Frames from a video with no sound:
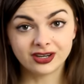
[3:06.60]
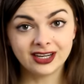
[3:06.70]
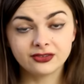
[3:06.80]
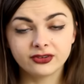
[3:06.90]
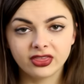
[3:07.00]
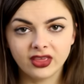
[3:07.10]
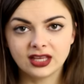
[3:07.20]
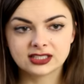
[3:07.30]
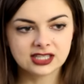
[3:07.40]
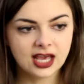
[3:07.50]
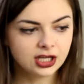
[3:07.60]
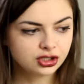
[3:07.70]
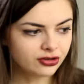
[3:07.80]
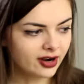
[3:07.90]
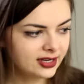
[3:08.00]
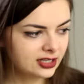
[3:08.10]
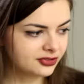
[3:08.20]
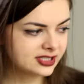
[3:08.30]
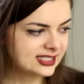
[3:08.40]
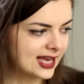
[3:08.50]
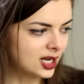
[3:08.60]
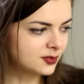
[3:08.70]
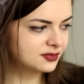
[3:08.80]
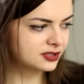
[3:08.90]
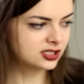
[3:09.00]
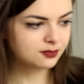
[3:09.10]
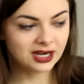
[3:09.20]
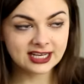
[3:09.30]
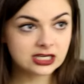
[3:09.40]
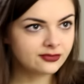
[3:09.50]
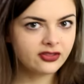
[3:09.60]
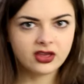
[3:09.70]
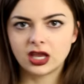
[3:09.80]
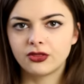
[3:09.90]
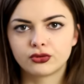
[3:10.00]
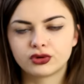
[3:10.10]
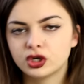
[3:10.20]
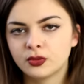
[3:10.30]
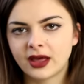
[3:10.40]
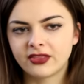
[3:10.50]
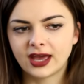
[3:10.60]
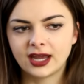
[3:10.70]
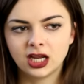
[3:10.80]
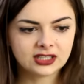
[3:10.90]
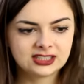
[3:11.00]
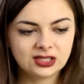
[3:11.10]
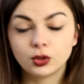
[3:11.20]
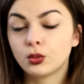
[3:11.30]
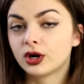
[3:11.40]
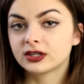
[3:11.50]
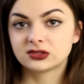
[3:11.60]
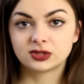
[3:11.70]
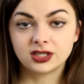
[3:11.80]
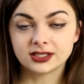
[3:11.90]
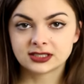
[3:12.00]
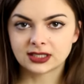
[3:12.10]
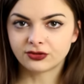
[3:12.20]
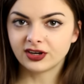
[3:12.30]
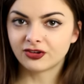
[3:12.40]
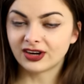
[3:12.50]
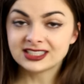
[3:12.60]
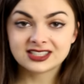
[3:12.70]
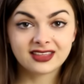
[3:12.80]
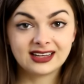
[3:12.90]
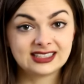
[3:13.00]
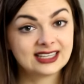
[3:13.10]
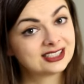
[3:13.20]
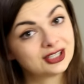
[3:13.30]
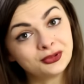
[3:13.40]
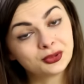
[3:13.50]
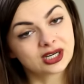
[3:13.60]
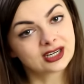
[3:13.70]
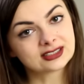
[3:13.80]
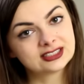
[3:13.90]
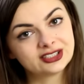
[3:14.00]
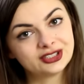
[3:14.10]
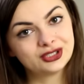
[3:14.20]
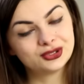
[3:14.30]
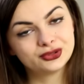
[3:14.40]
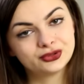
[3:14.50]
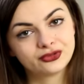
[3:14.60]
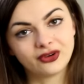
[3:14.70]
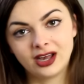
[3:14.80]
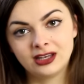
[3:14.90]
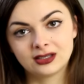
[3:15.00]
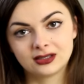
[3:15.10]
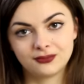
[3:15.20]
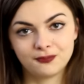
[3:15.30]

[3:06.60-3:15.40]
try different things, try different setups, just place everything in the room and then see what works and what doesn't, and rearrange the things that don't work until you find